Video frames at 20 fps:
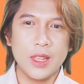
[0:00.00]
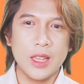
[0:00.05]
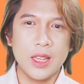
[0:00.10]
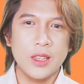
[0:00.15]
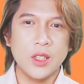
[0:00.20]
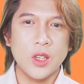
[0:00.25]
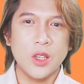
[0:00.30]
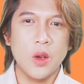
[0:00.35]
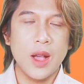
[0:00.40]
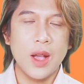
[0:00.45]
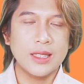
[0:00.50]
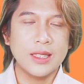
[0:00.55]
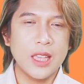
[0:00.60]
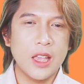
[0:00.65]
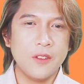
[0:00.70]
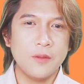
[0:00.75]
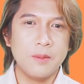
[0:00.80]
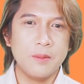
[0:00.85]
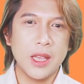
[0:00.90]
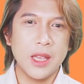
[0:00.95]
So, as
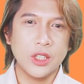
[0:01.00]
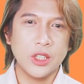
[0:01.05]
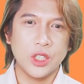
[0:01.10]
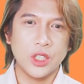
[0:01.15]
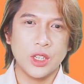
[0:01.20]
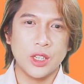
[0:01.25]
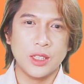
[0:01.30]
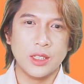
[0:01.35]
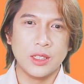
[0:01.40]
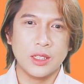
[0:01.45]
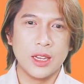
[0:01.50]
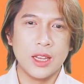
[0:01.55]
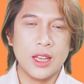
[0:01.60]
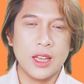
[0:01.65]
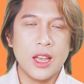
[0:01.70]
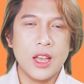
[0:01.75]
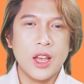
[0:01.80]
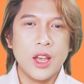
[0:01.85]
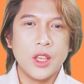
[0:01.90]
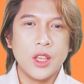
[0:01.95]
I've mentioned,
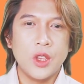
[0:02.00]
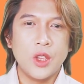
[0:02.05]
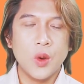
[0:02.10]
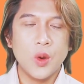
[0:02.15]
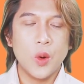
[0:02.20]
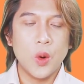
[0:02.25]
you